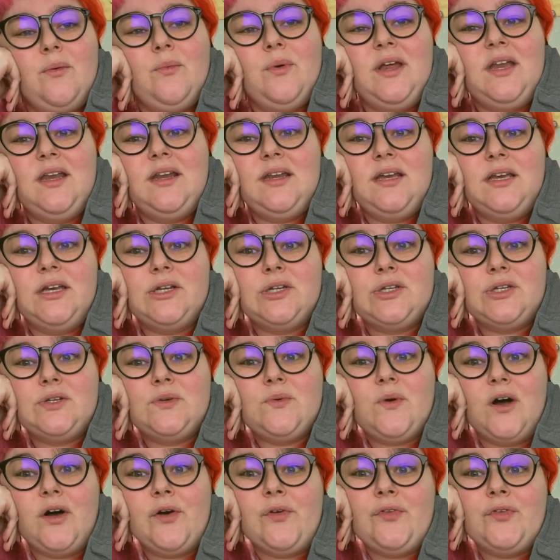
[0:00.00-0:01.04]
we need to
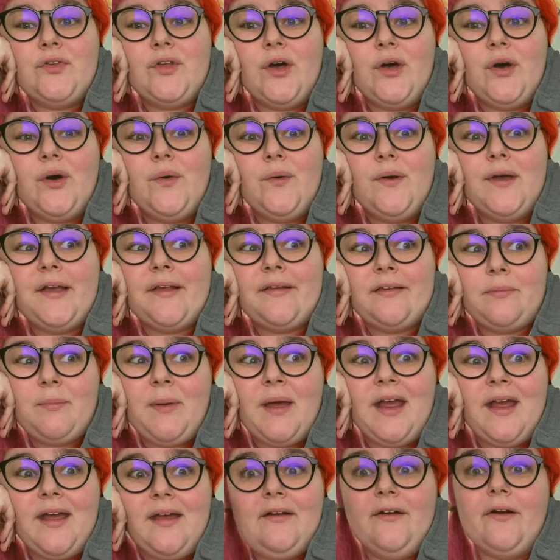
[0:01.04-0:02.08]
also
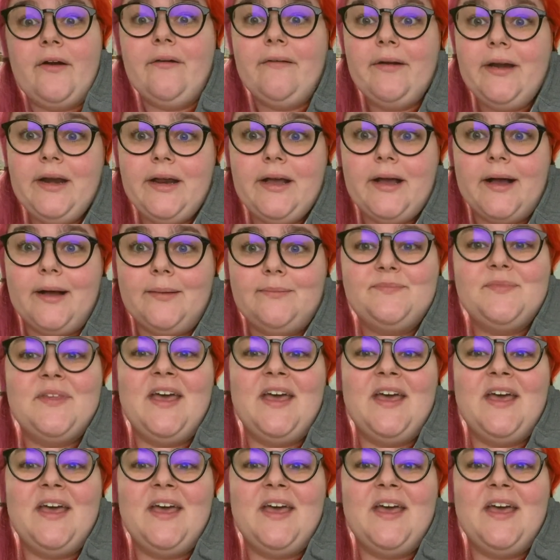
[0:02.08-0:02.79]
expand our income.